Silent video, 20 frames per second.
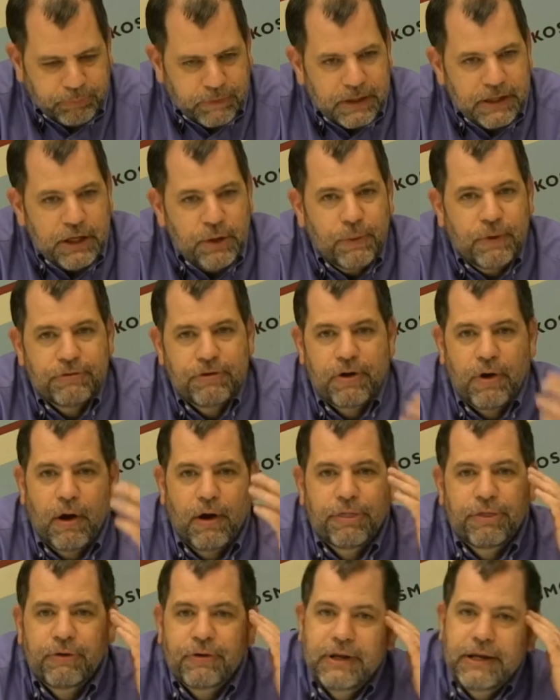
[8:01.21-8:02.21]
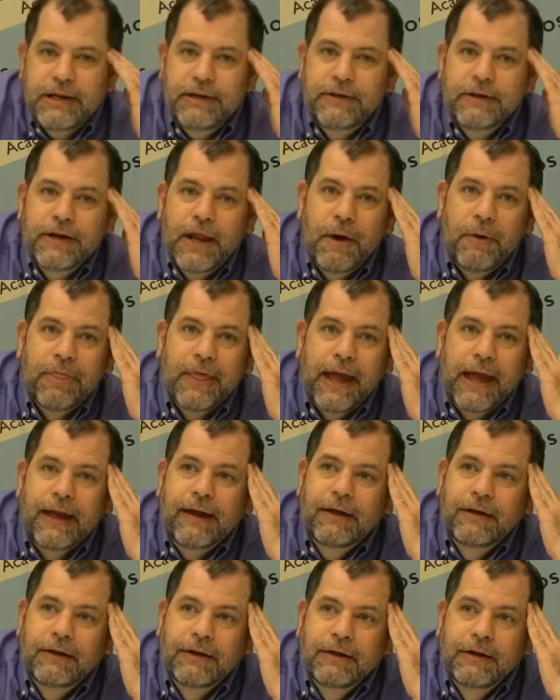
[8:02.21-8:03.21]
You as an author need to know
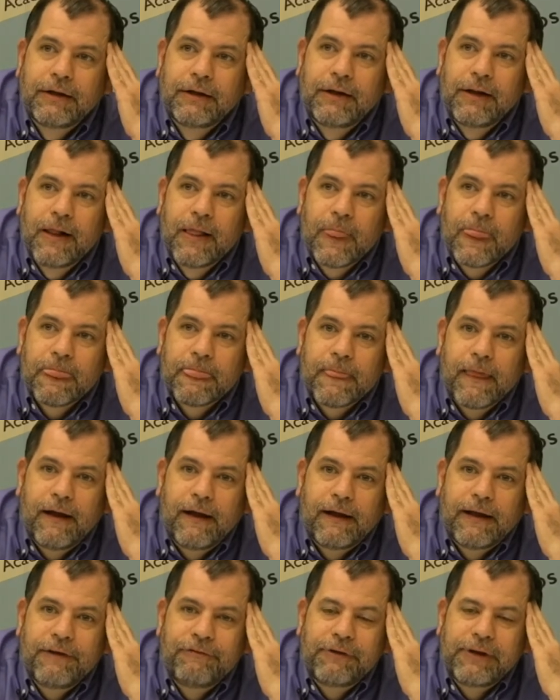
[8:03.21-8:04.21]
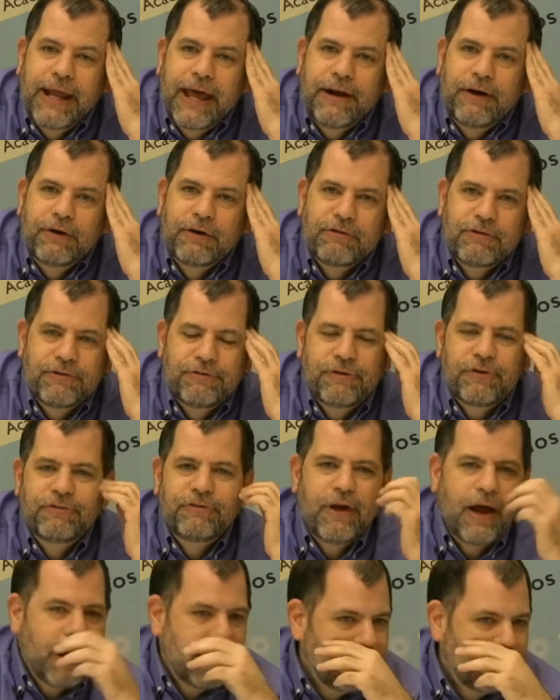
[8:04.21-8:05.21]
that. If an editor is
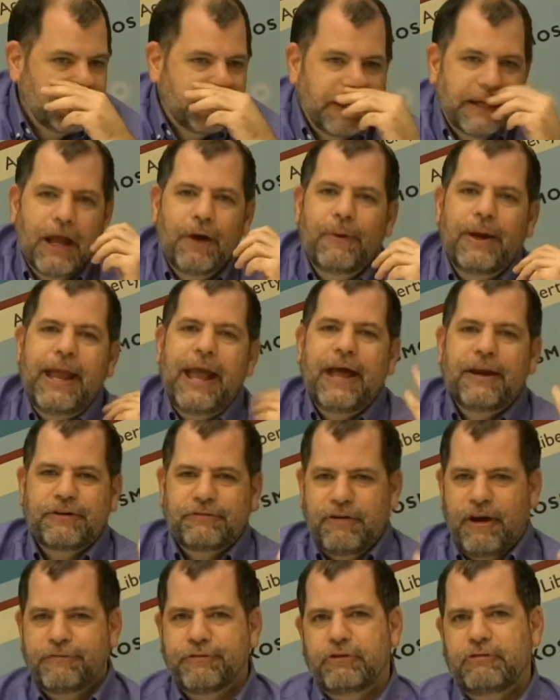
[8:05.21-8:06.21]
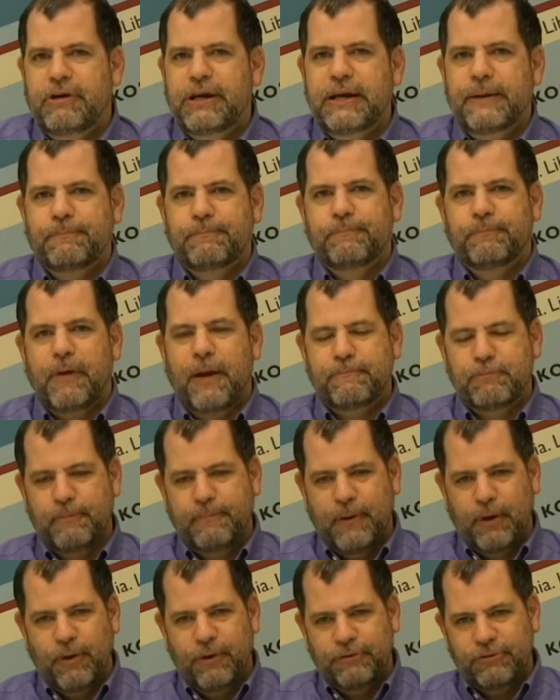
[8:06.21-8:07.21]
deciding to go ahead and referee a
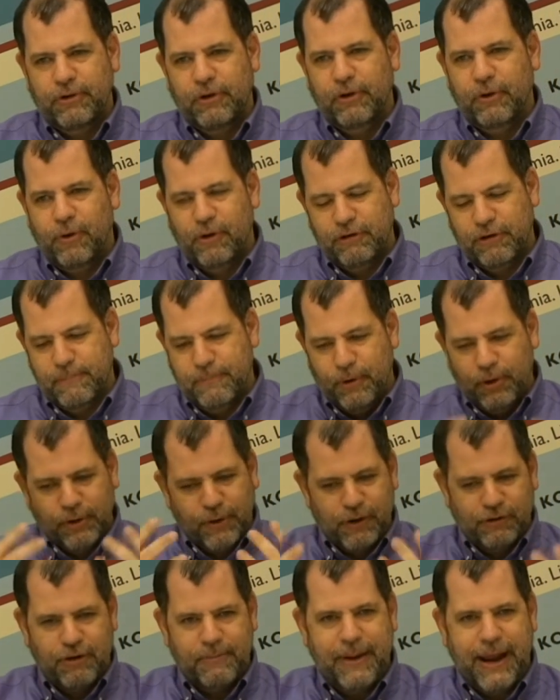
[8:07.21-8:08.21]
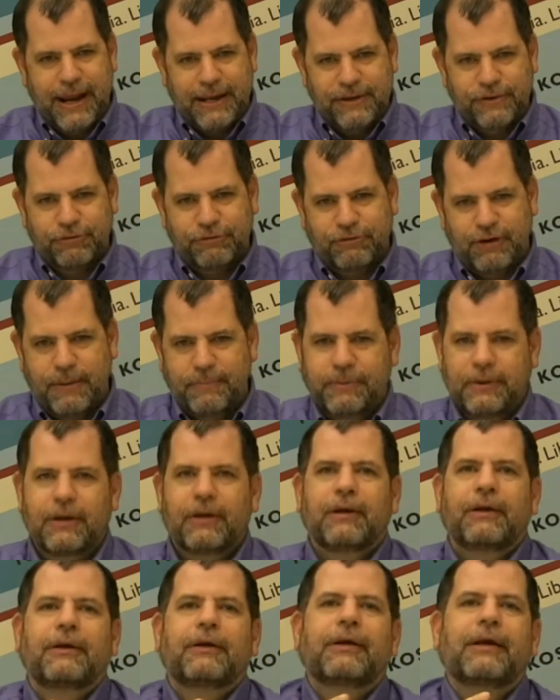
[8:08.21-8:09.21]
proposal or a book or a manuscript,
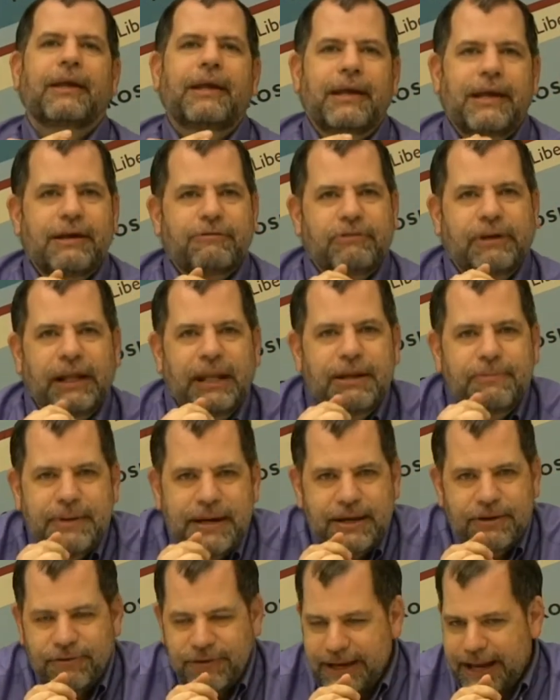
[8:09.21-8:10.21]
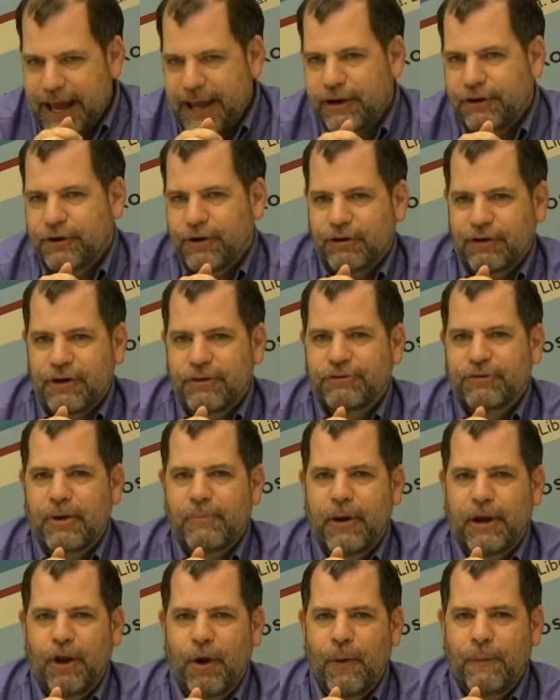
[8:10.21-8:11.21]
it really means the editor is
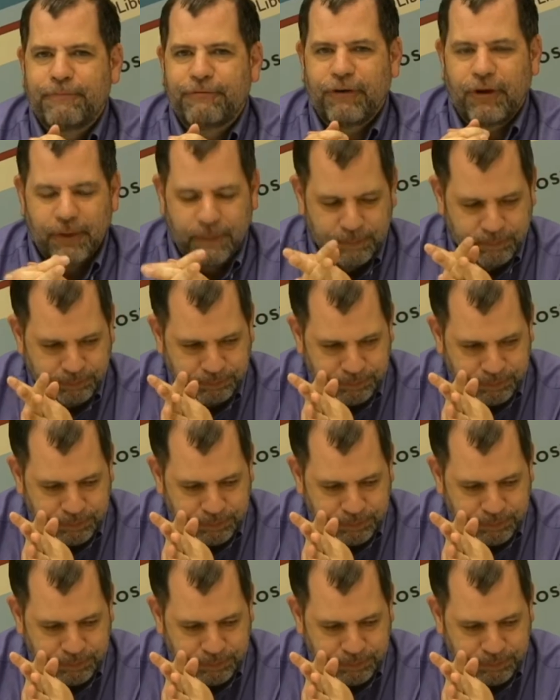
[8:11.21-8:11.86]
somewhat hopeful,